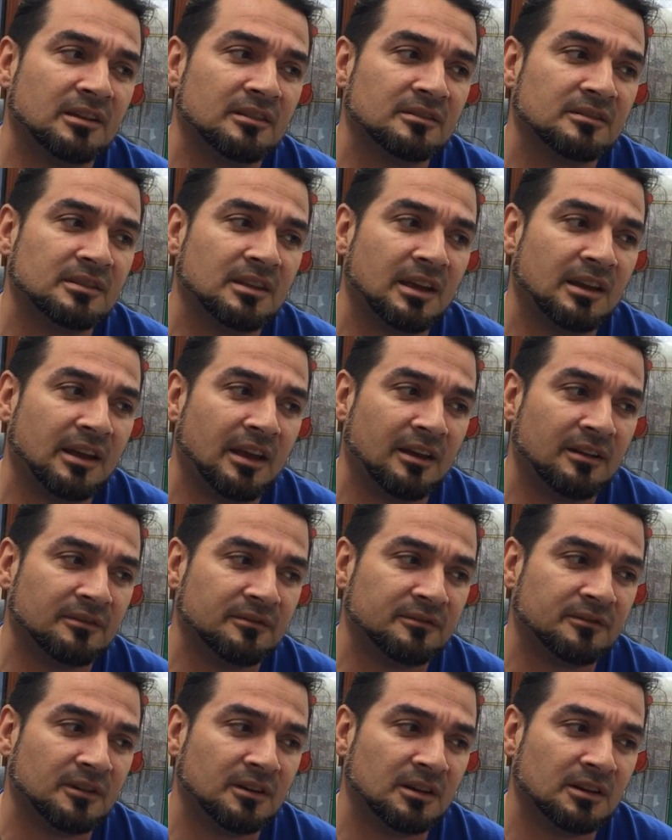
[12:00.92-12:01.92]
that
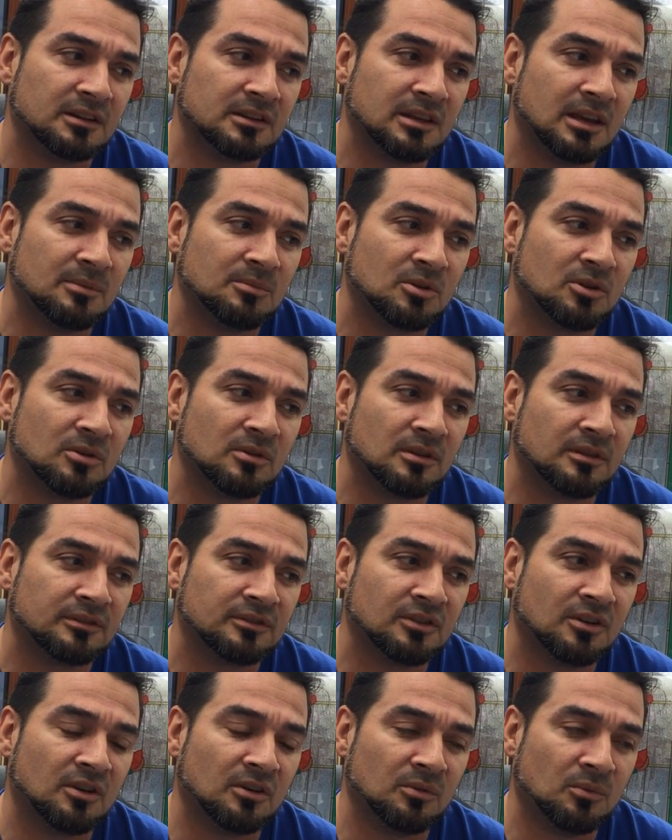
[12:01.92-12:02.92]
have a chemical
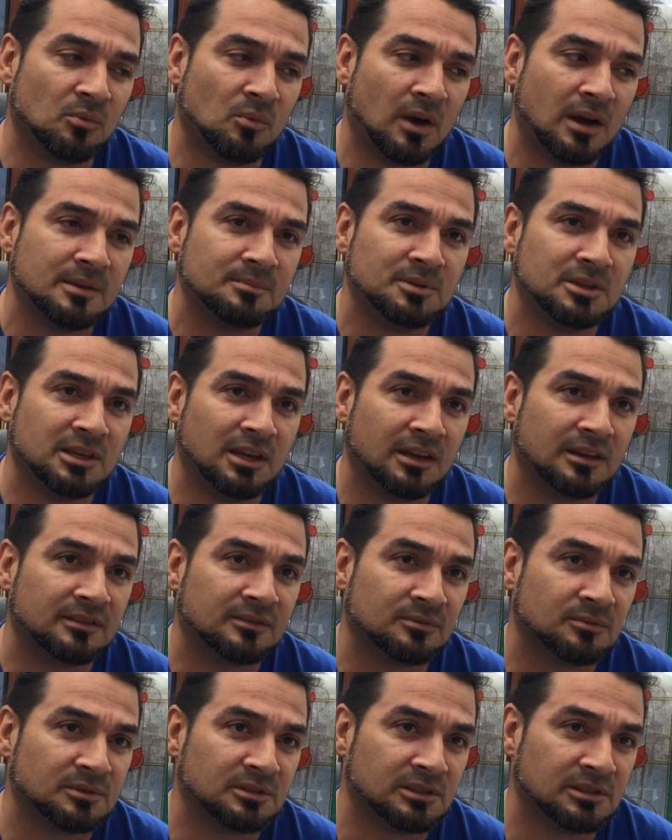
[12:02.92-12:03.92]
that's called
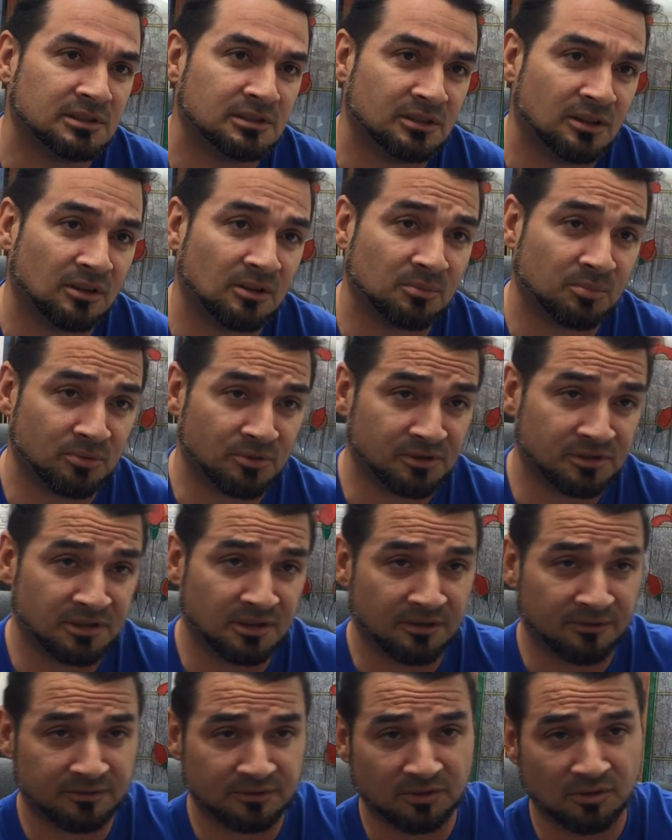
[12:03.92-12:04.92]
YPS, which is yellow
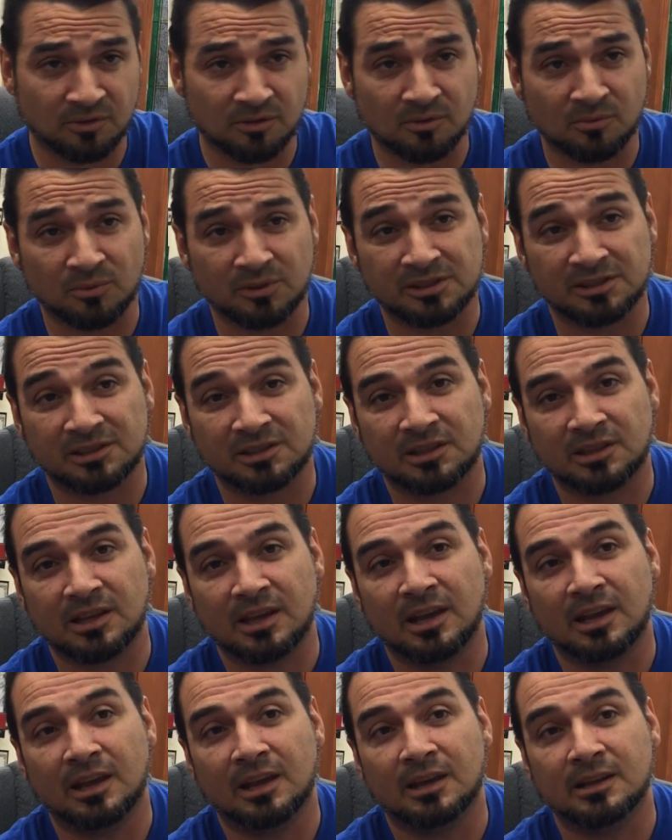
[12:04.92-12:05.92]
appreciative soda, which
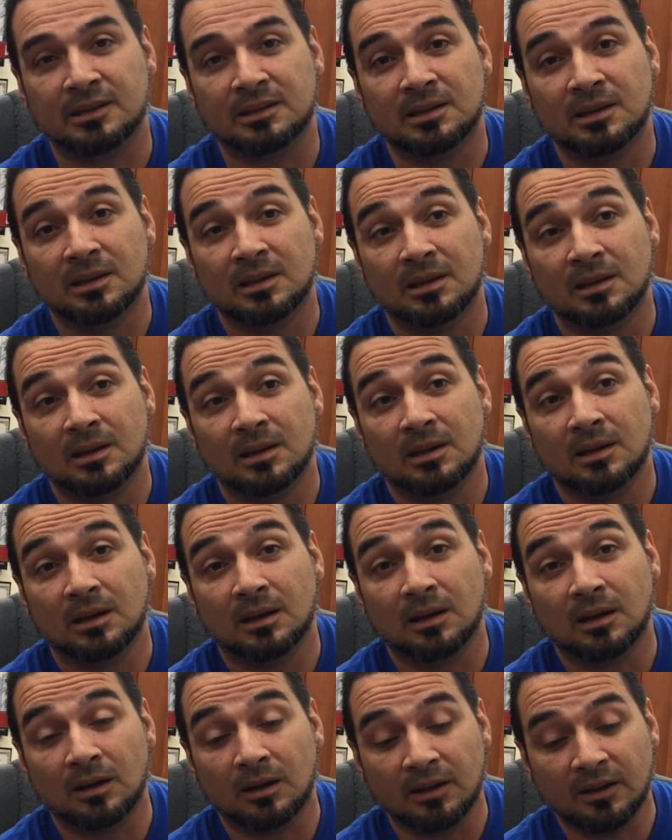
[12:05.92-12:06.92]
can,
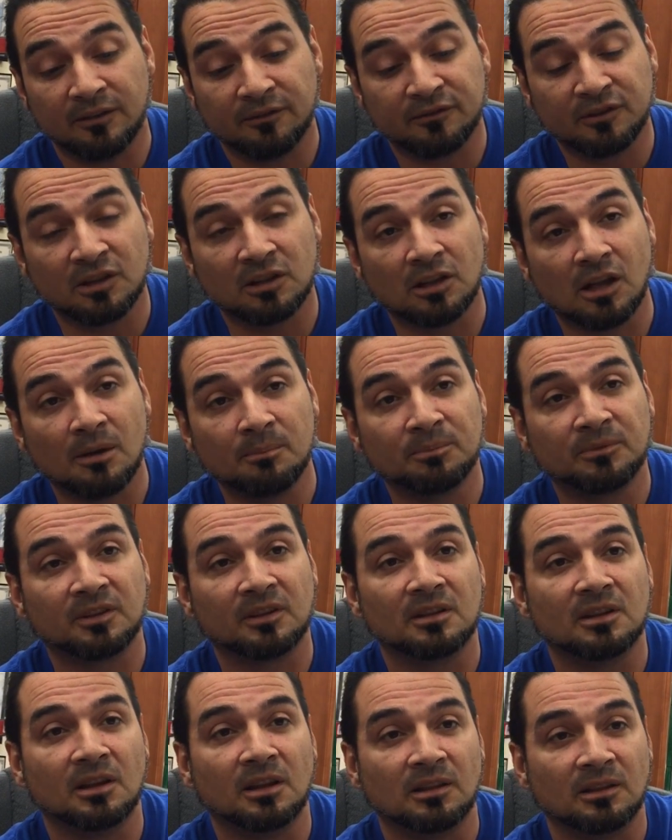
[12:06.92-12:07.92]
if
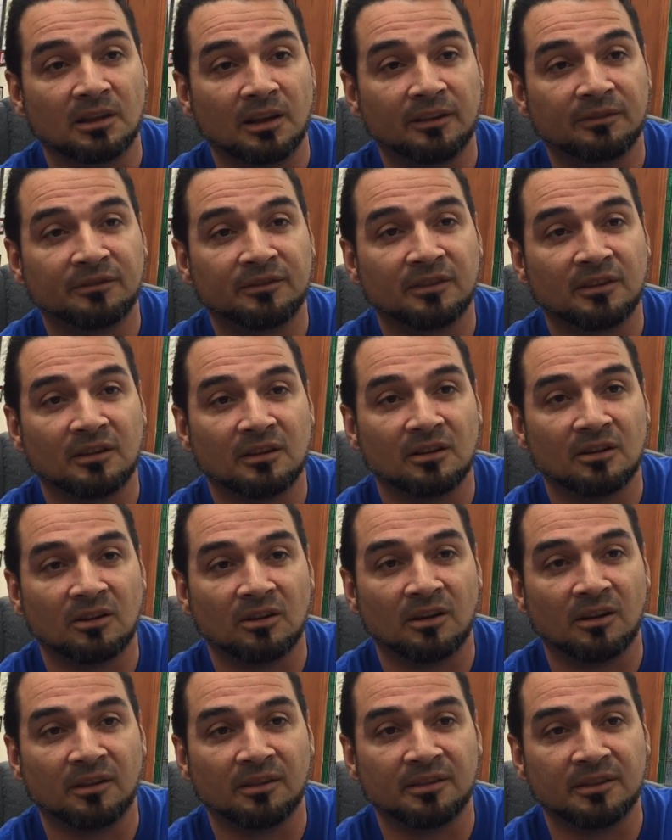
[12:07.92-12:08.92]
clumped and left
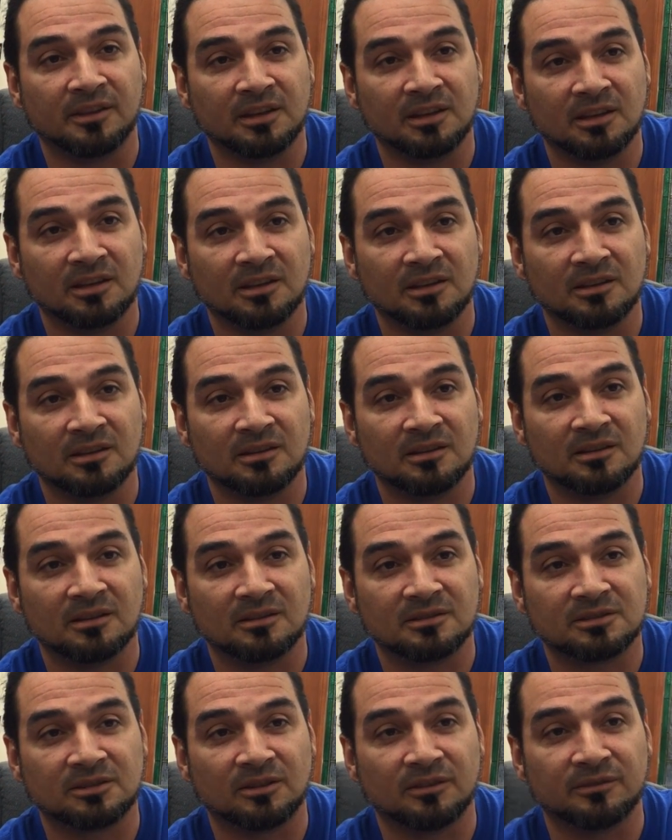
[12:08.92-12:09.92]
on the
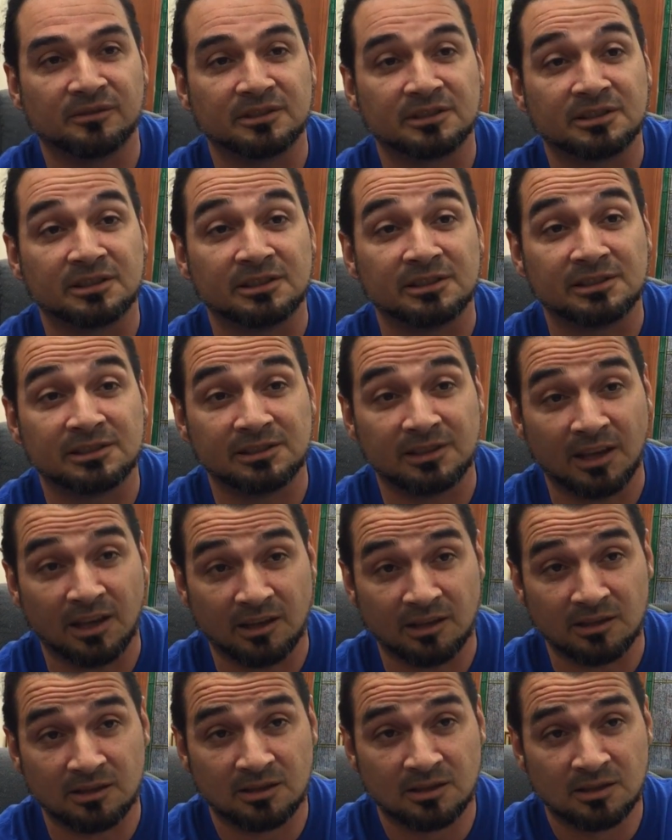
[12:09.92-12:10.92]
surface, can
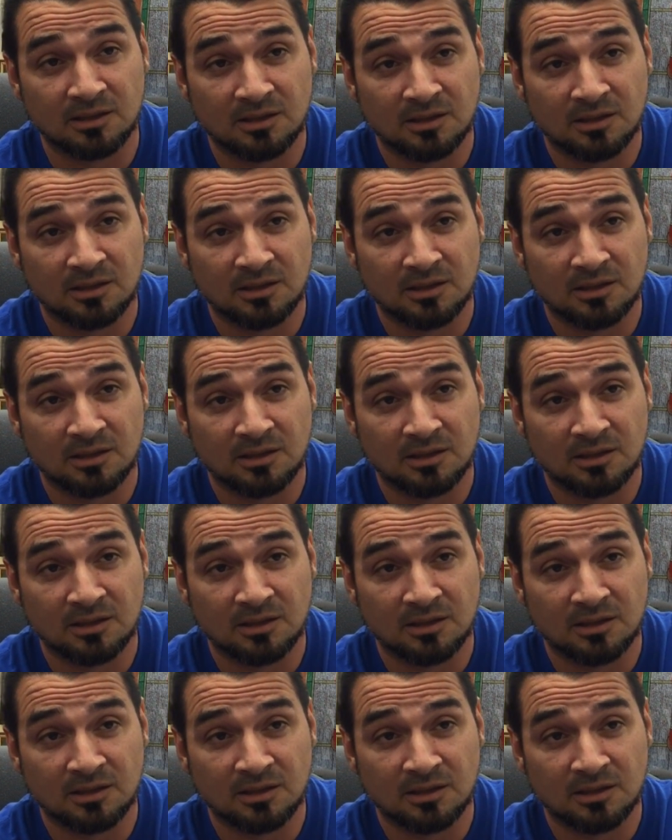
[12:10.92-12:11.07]
stain.